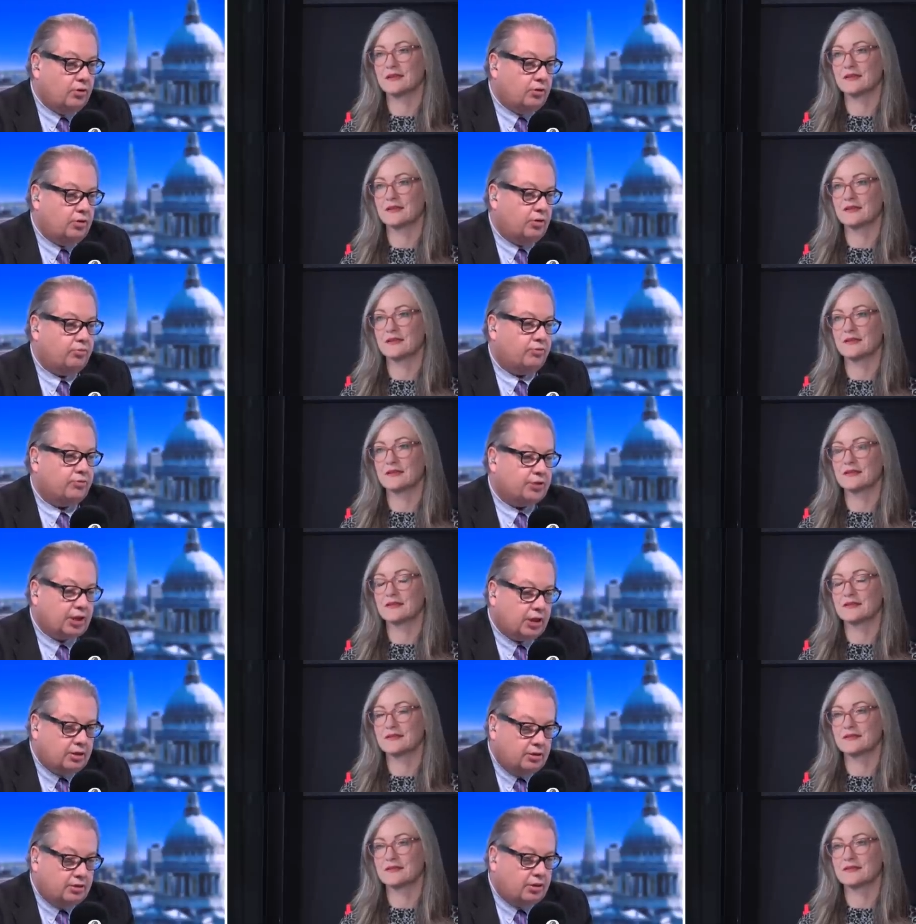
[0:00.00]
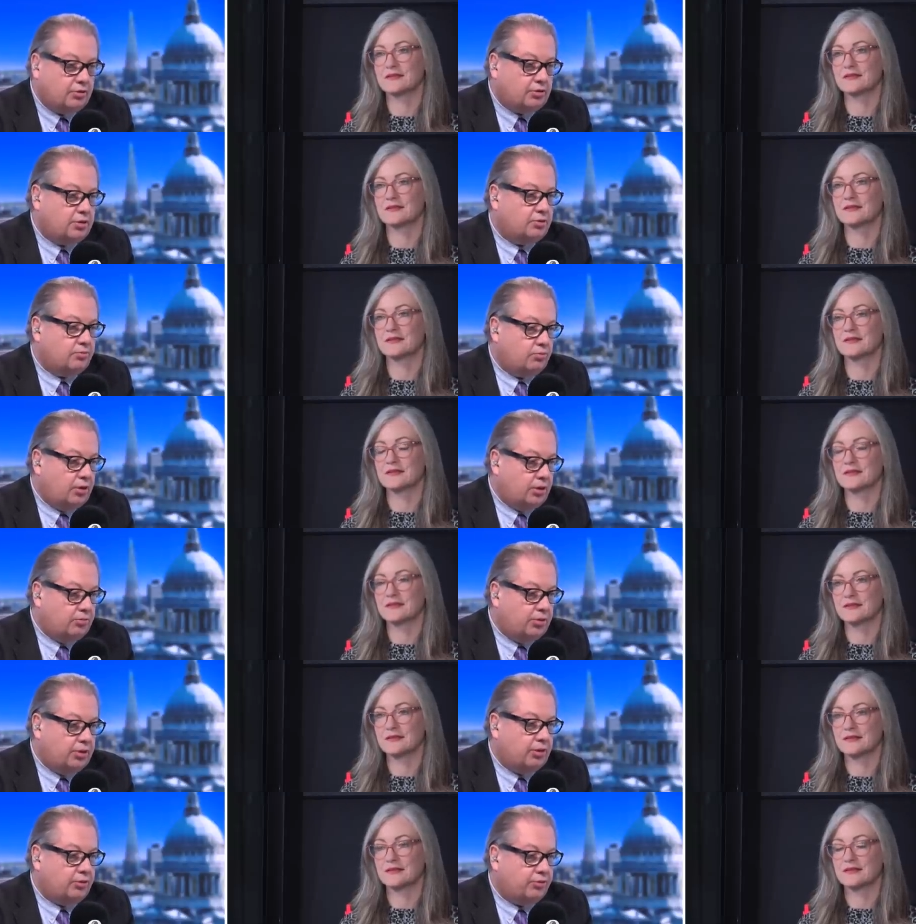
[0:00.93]
Speaker 1: Number of second doses
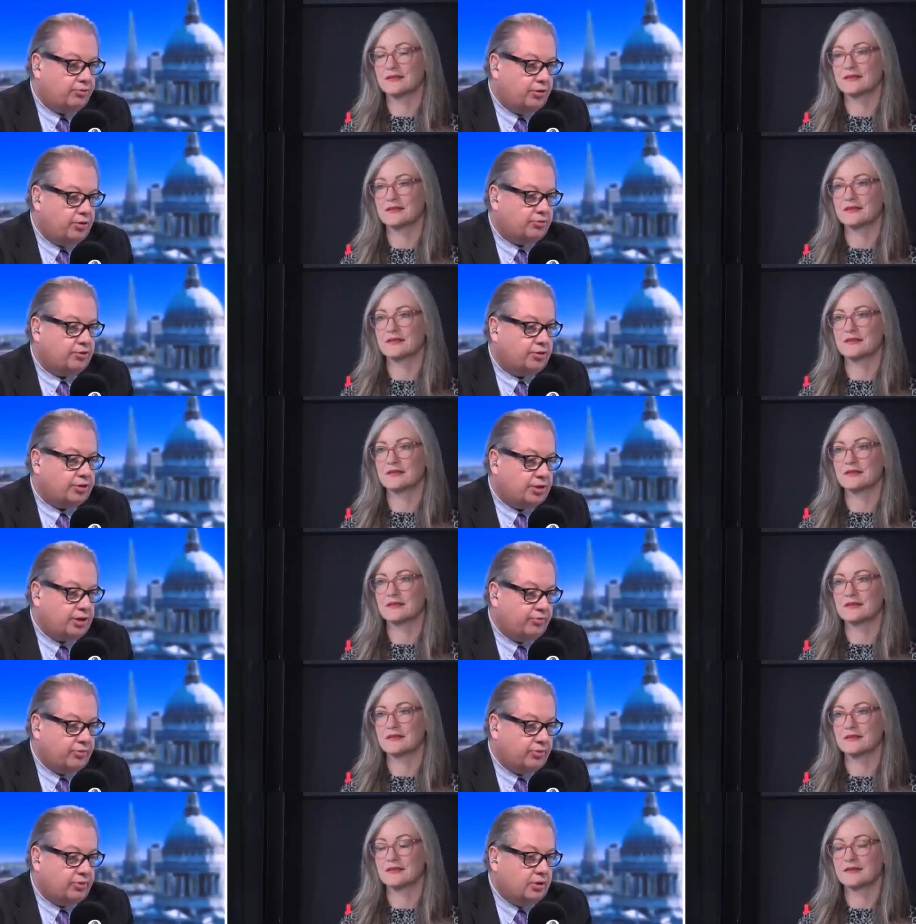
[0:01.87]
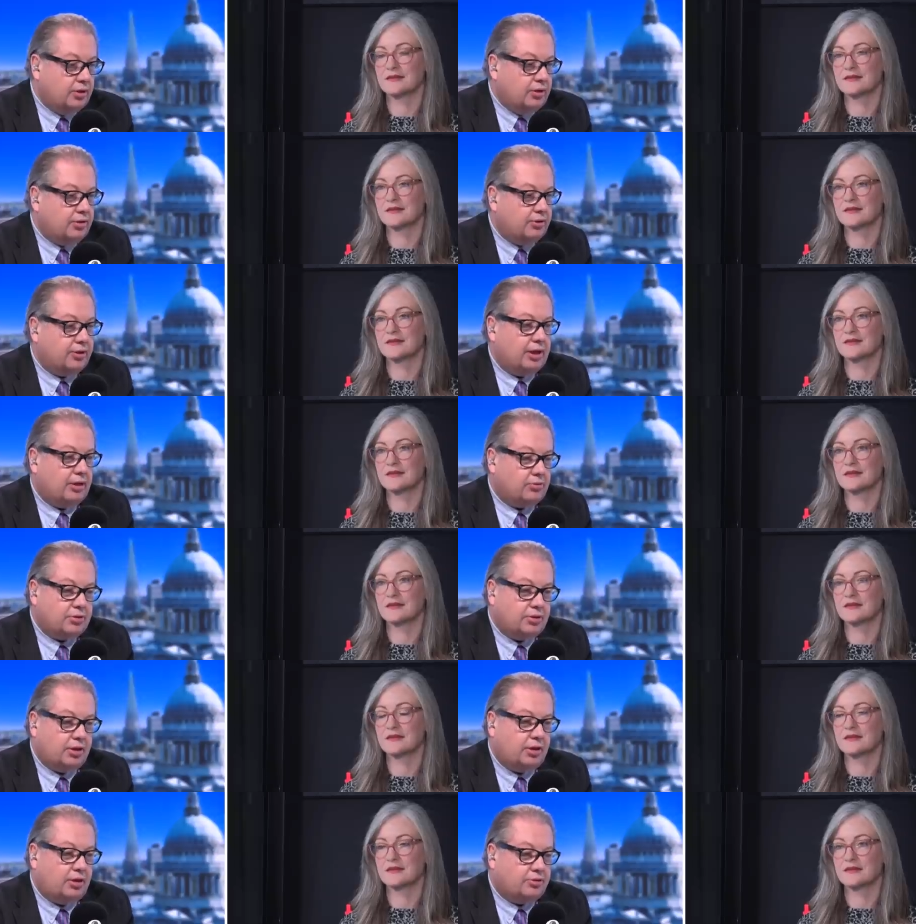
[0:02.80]

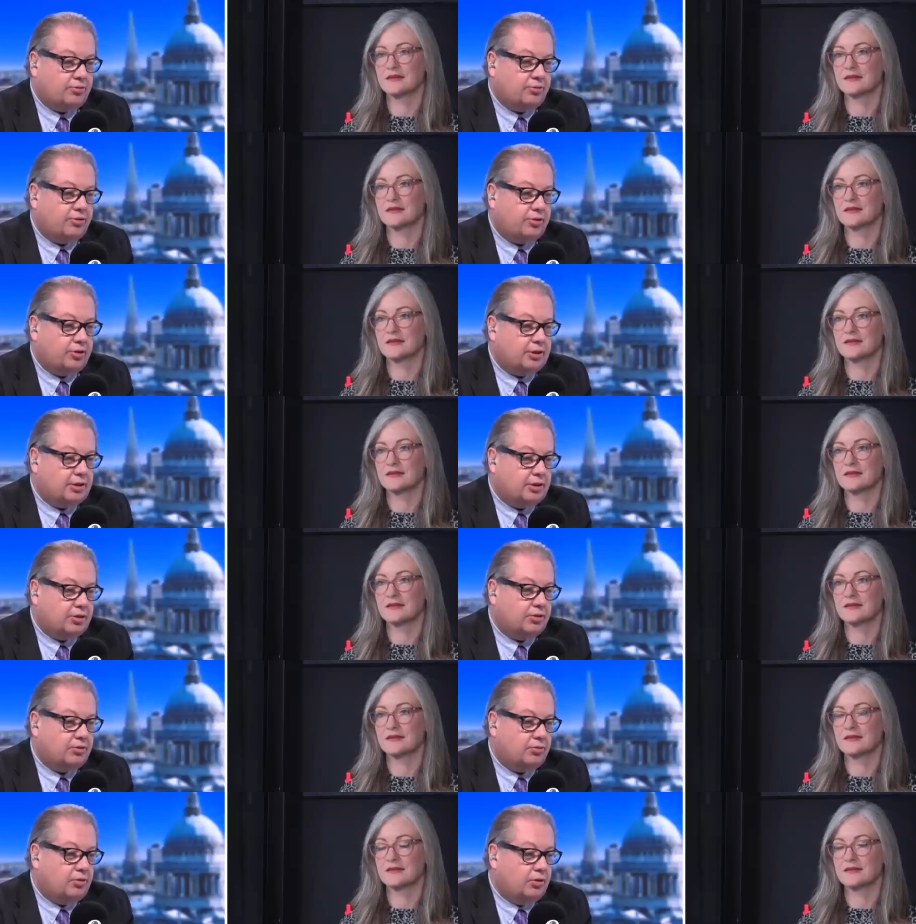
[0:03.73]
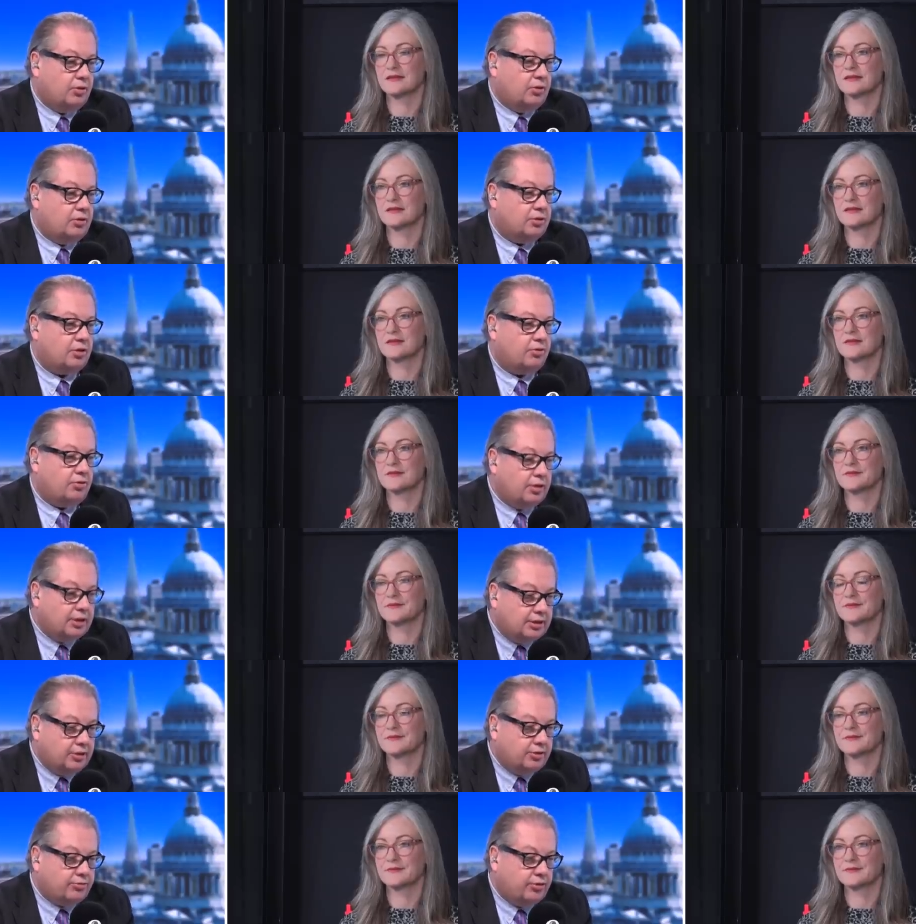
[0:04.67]
1,307,832. So
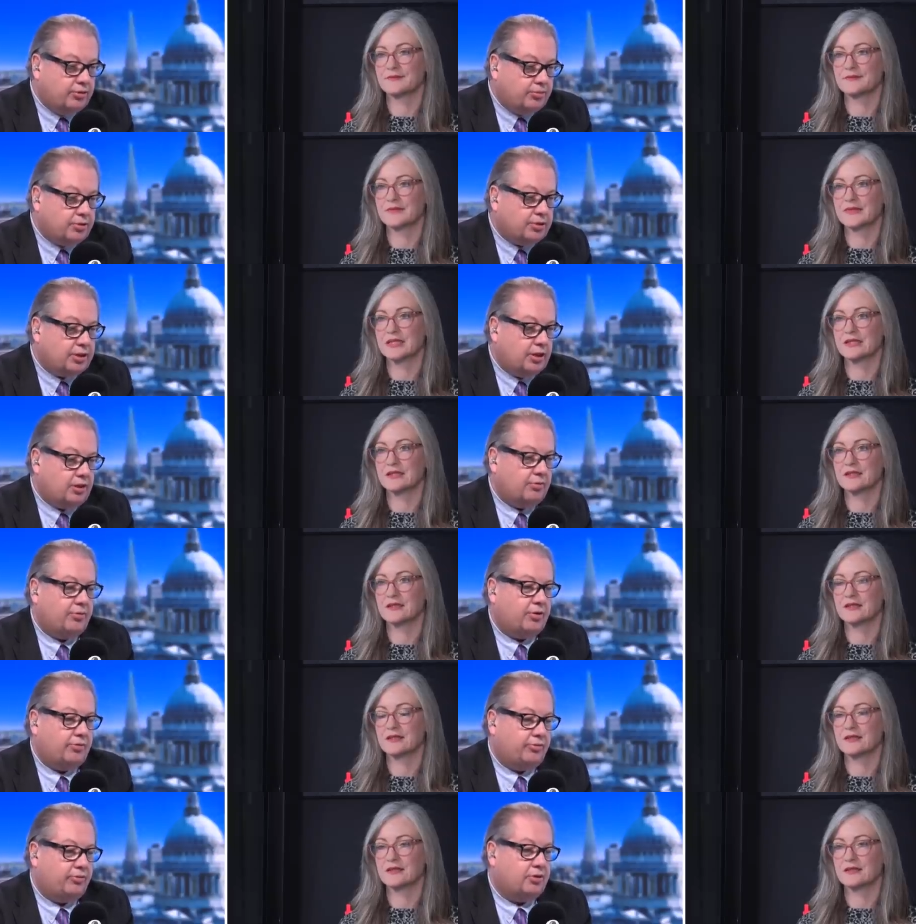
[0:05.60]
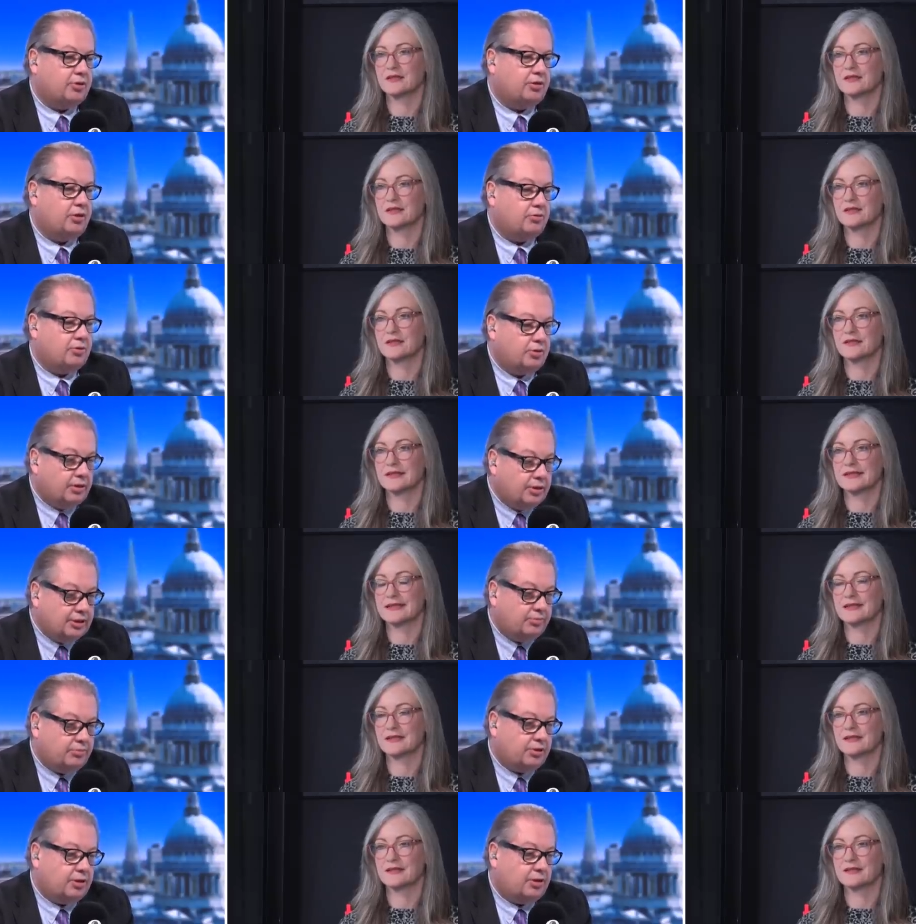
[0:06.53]
93% have had a first dose,
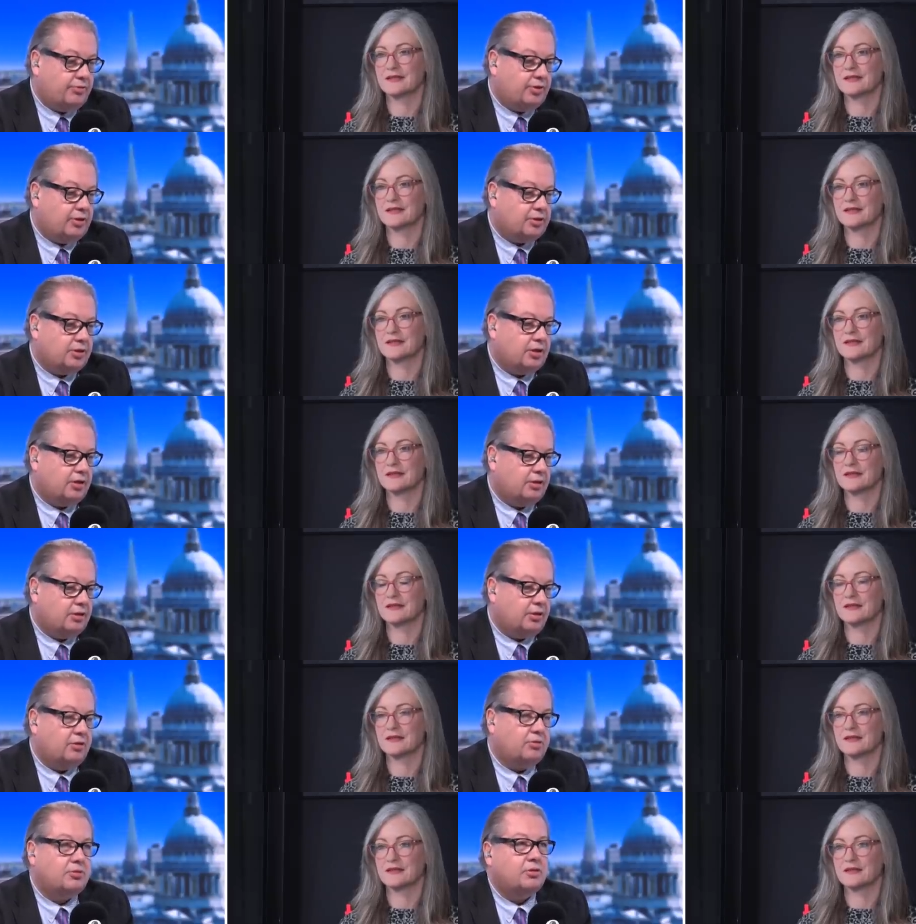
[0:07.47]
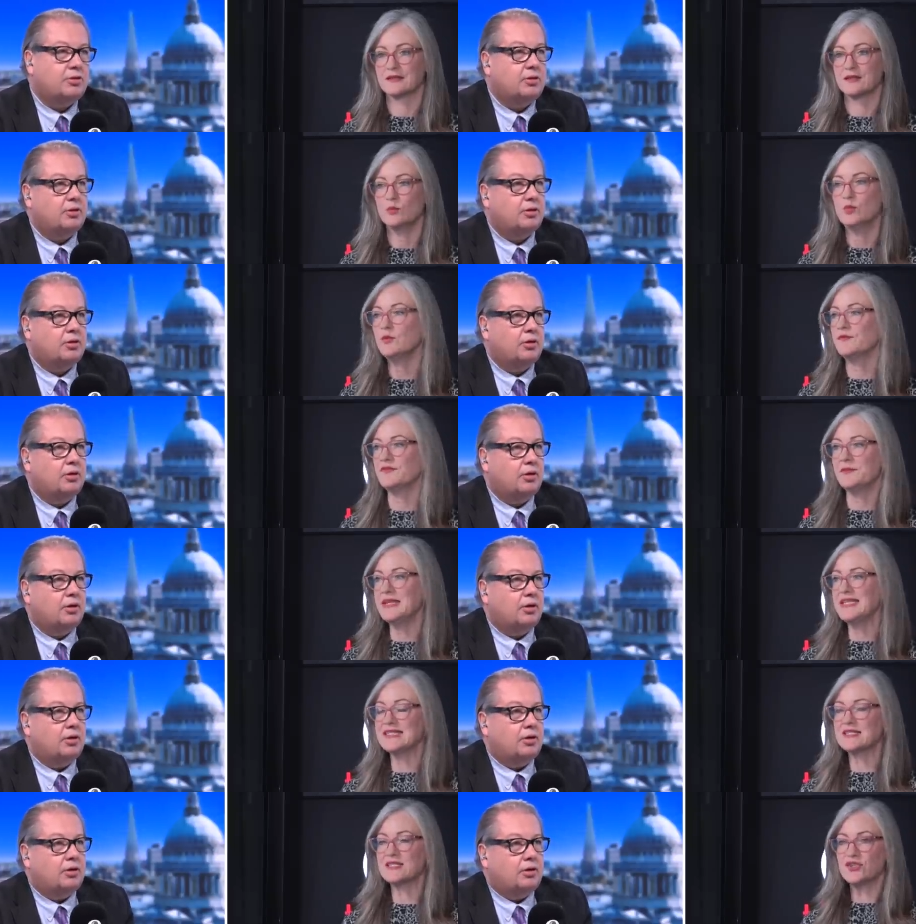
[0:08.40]
90% have had a second dose.
Speaker 2: Well, for
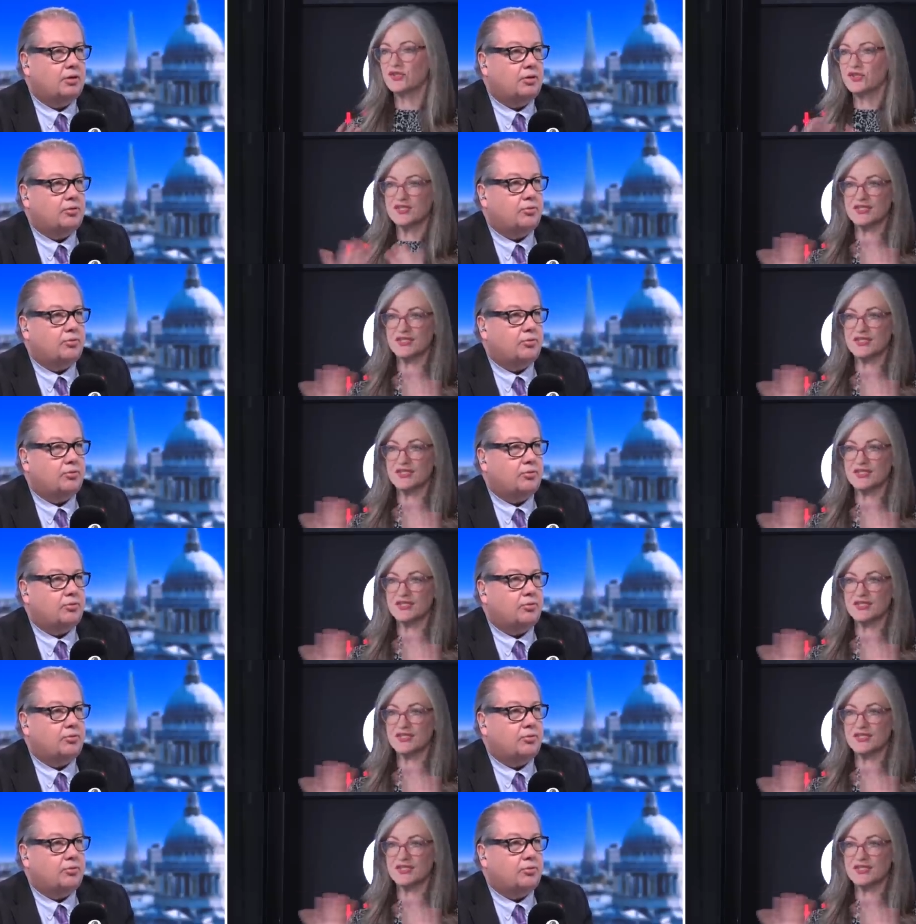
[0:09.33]
me, there's no good